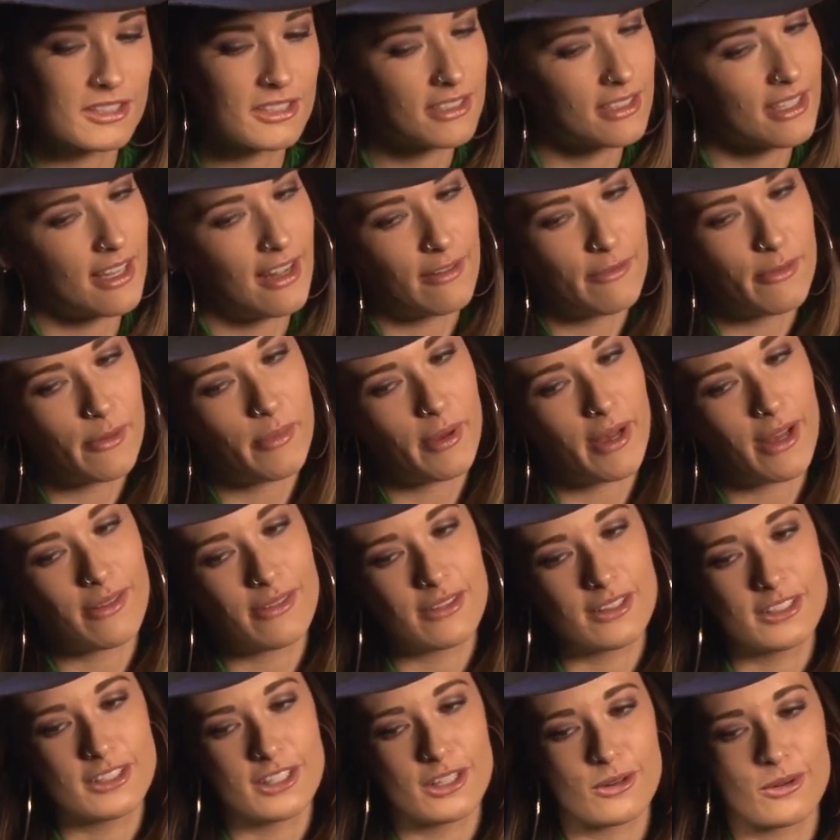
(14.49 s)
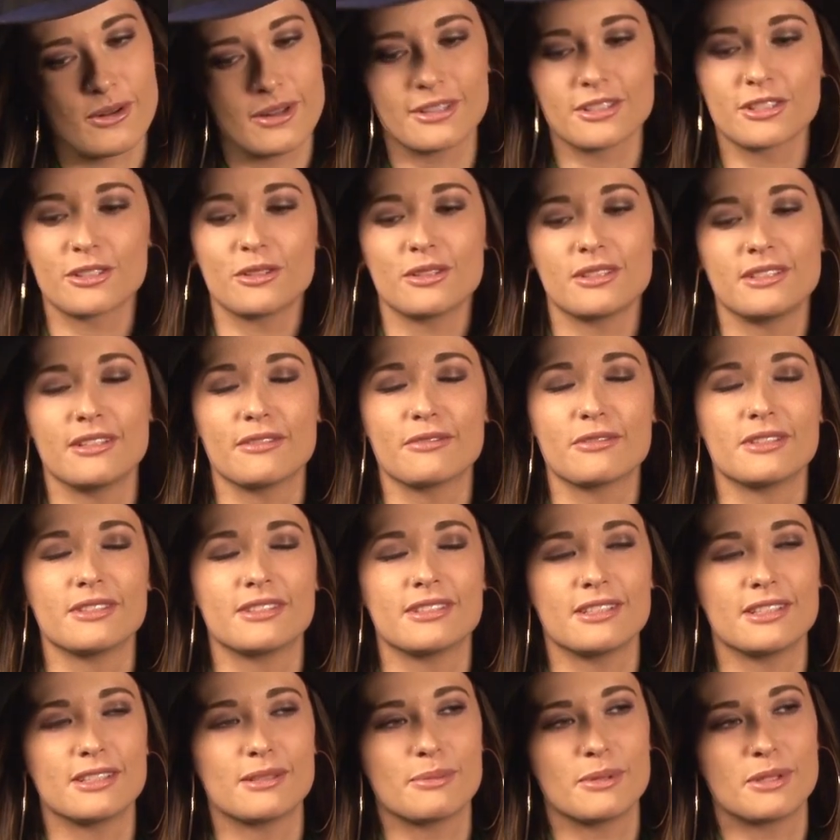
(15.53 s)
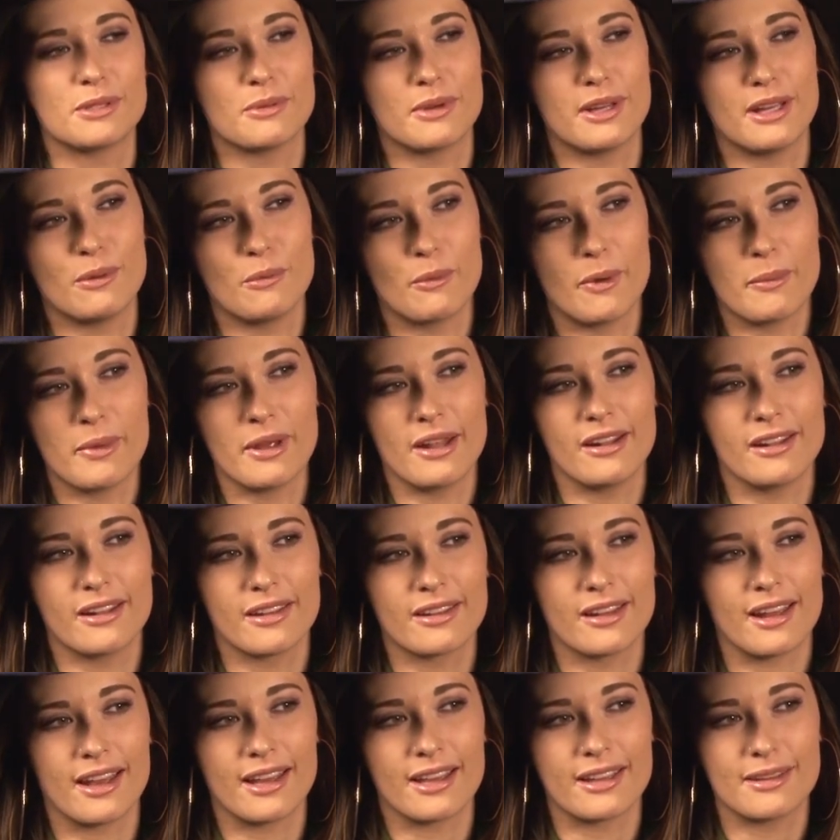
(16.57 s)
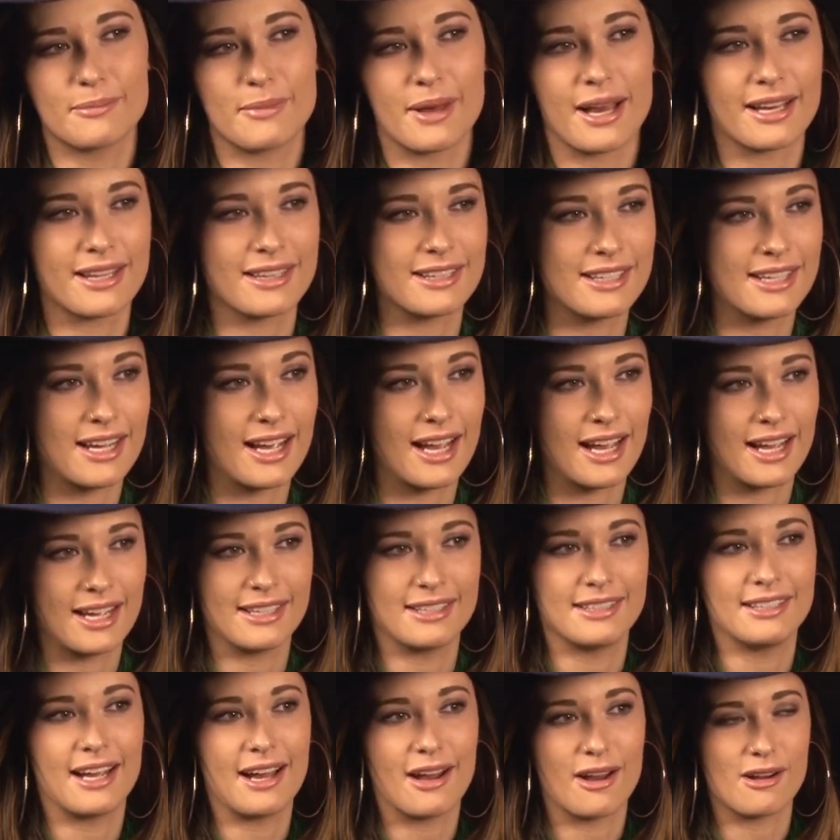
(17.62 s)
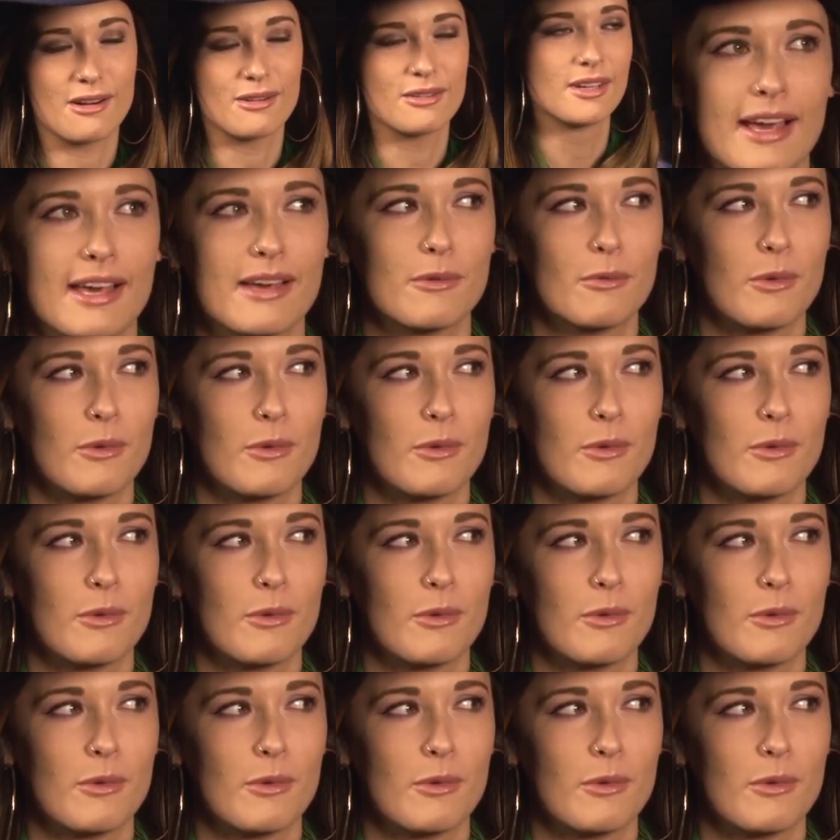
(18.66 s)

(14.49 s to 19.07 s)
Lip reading: just kind of about the generational differences between women, like back in the day and now.